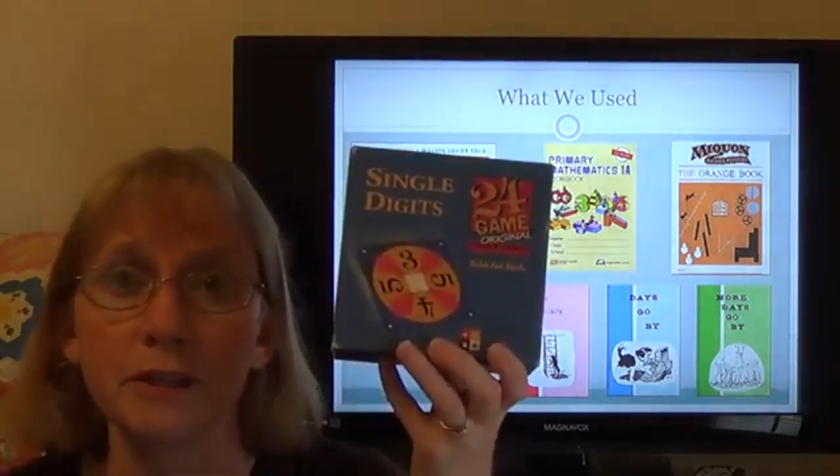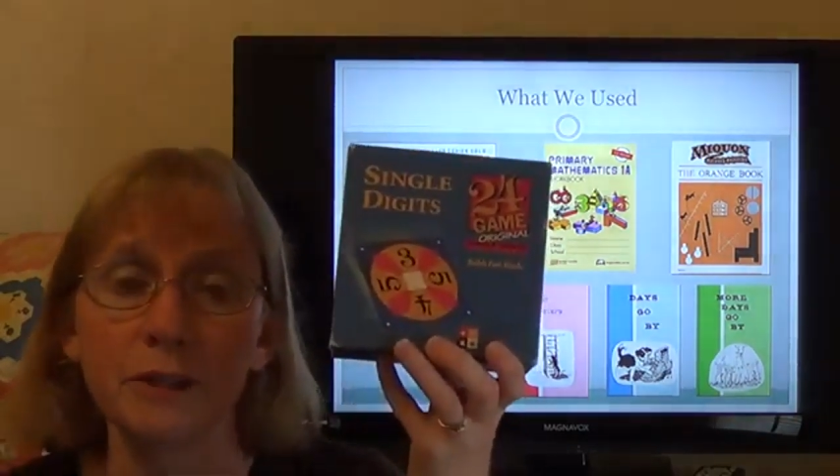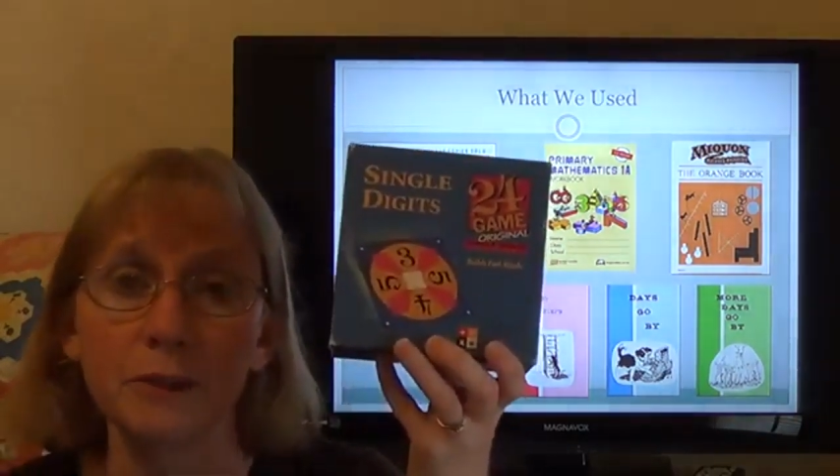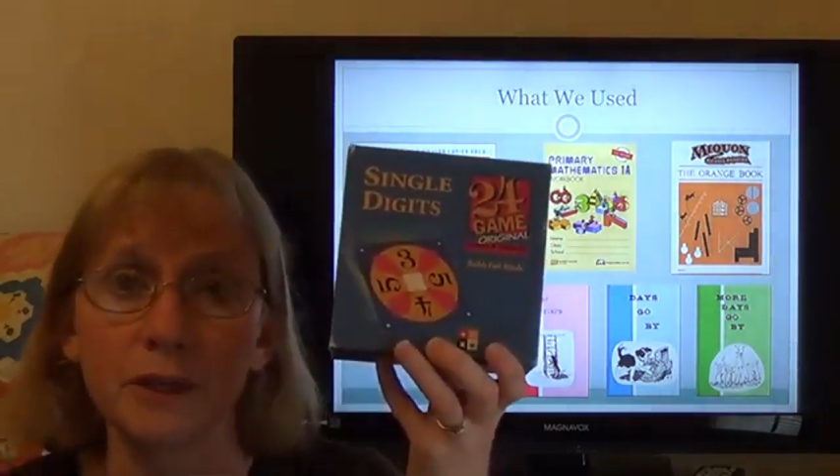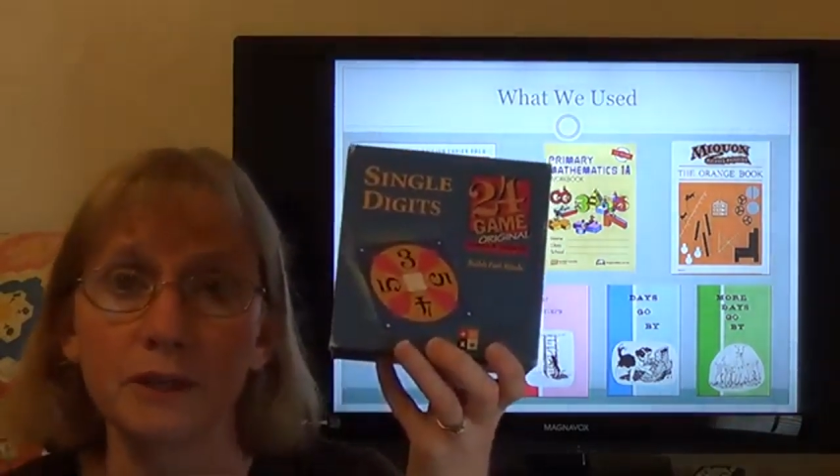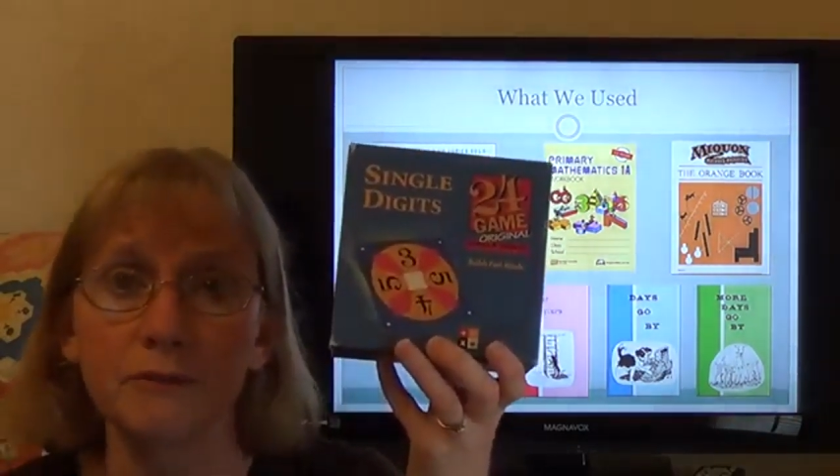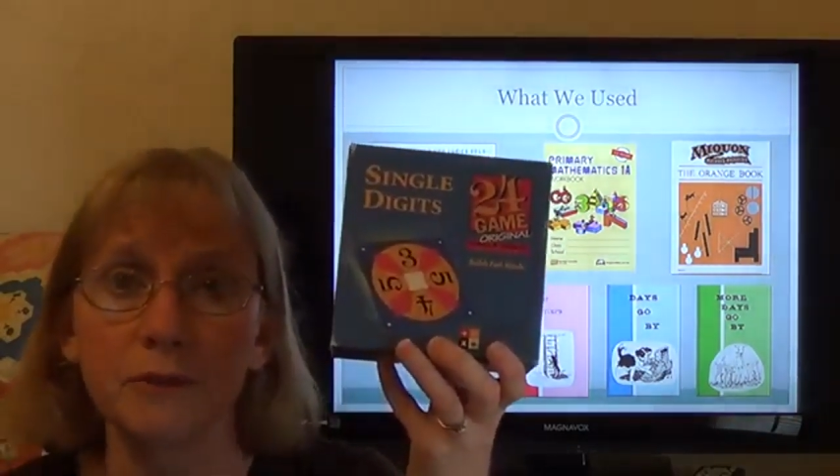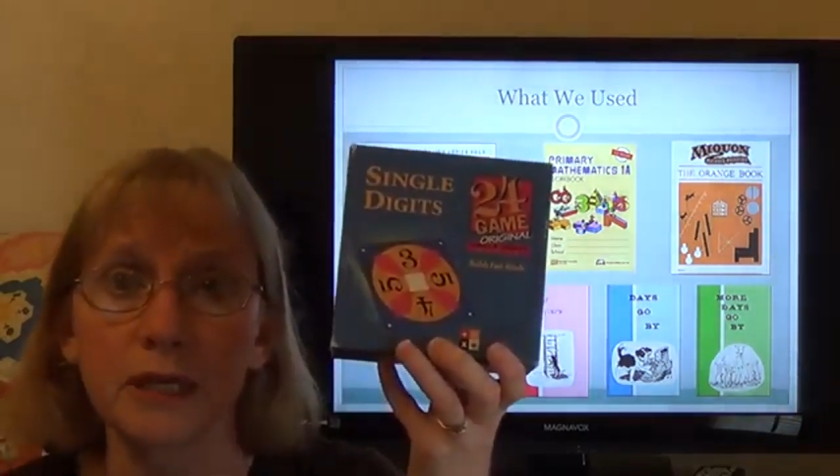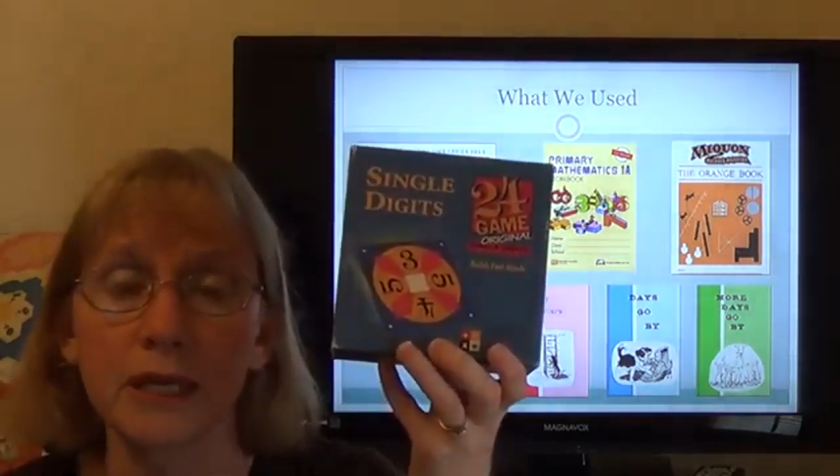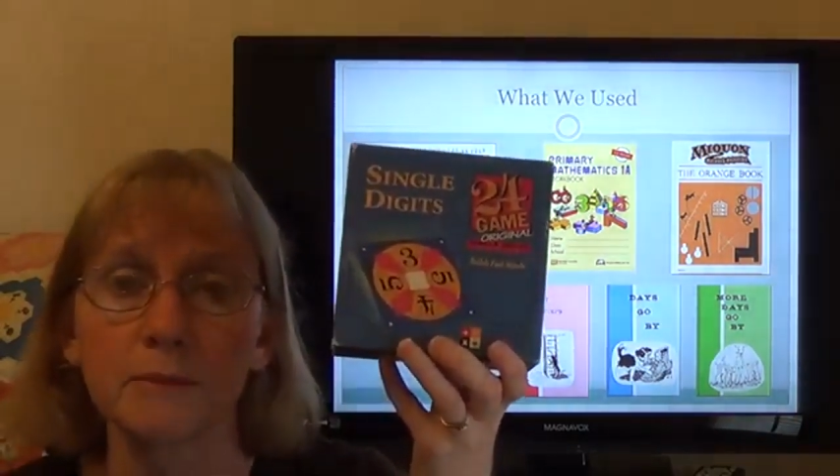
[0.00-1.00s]
the
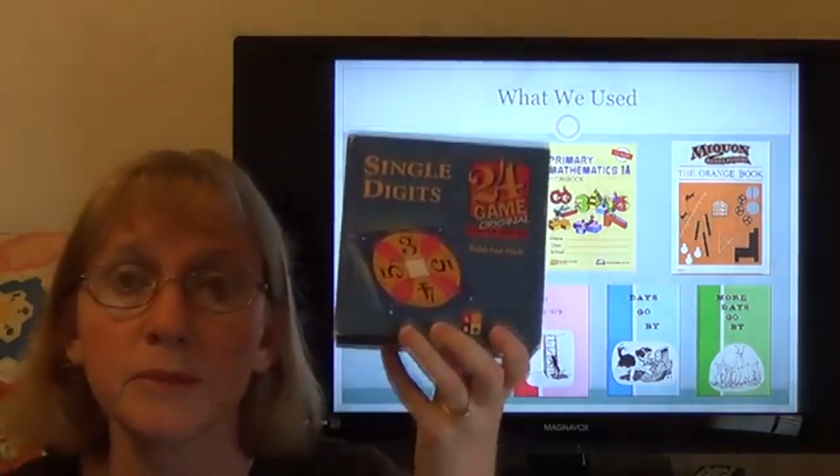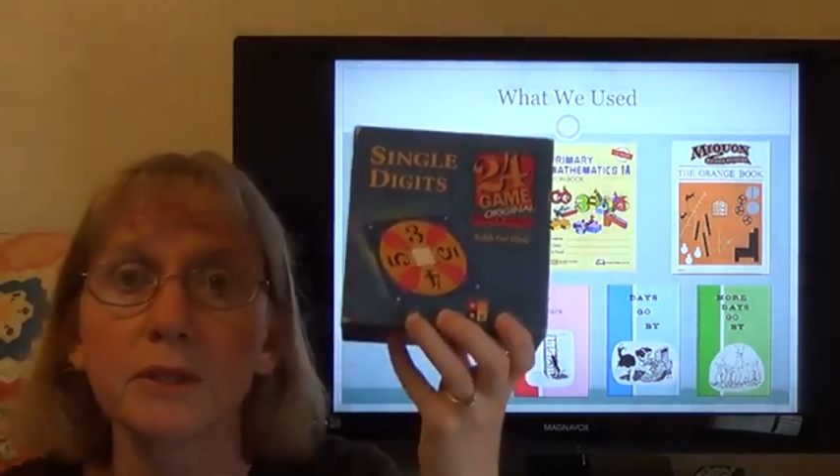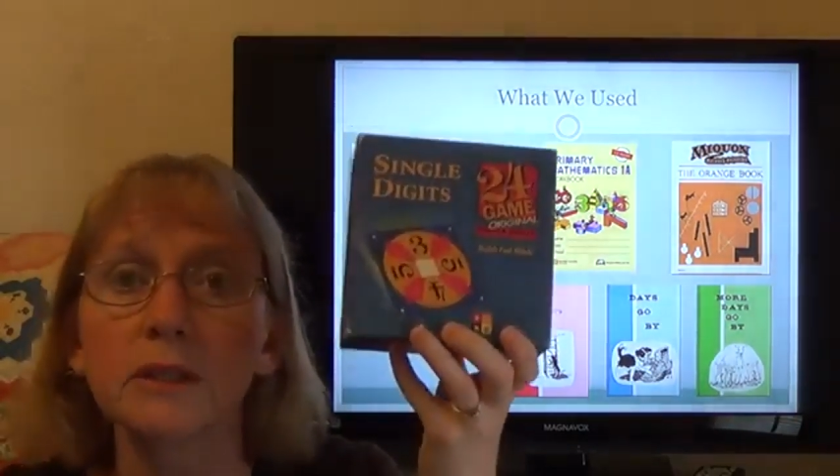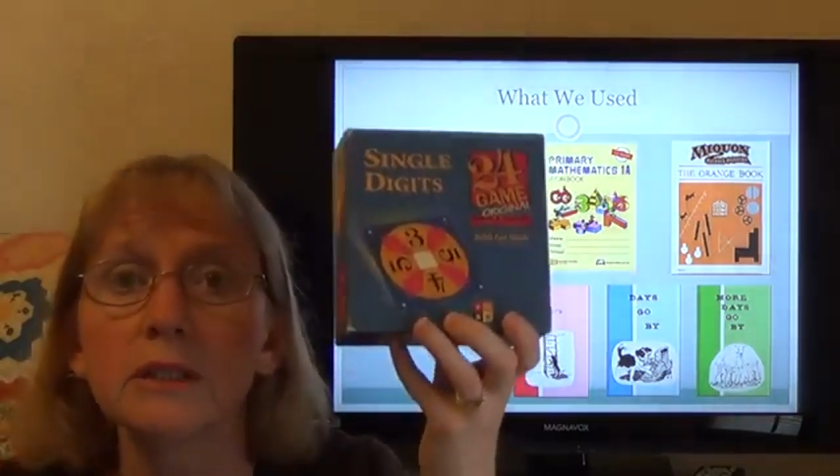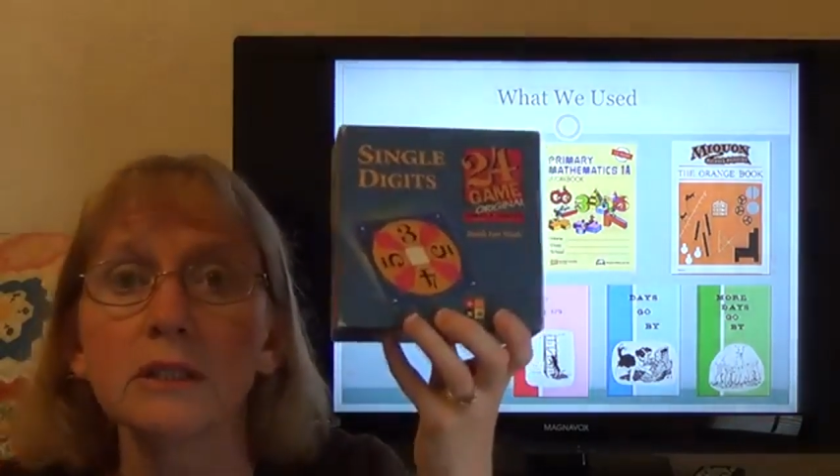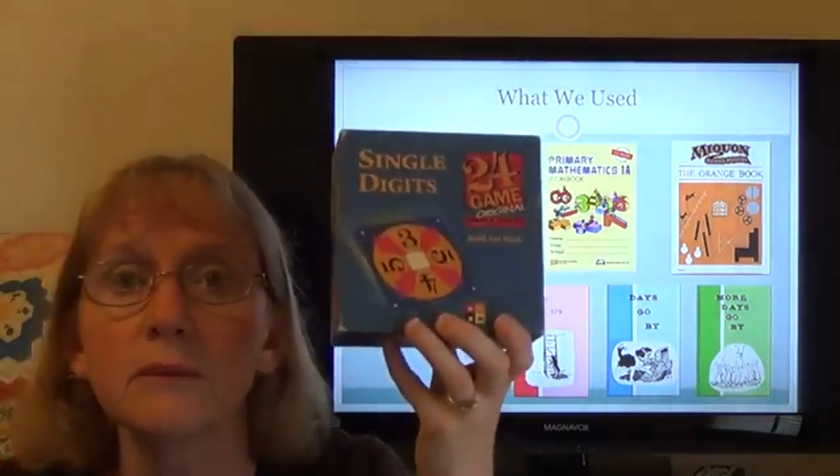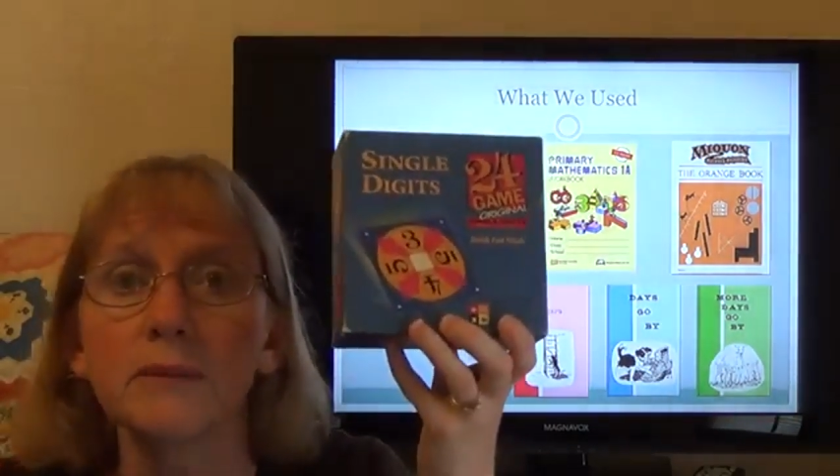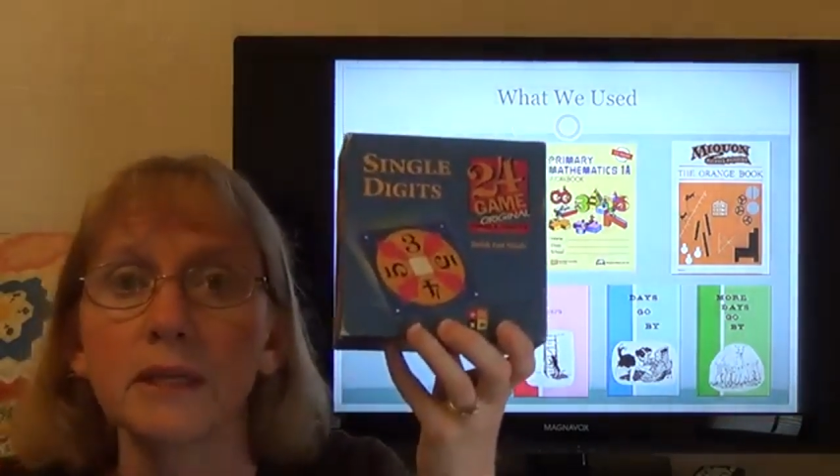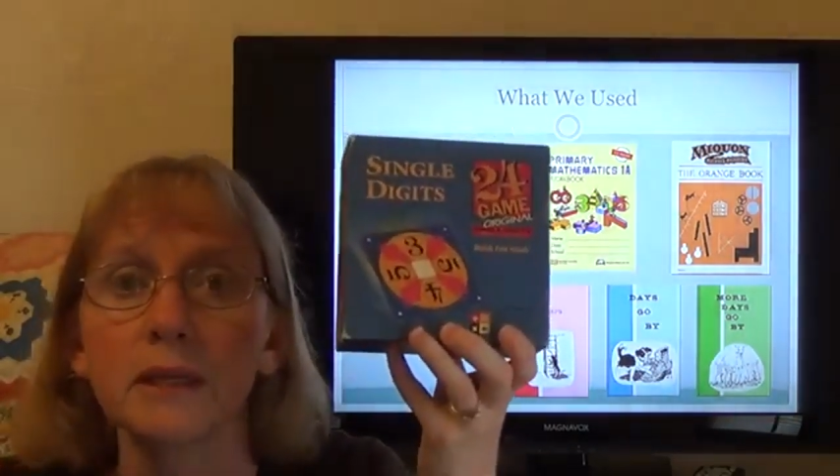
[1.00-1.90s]
24 games. So this is something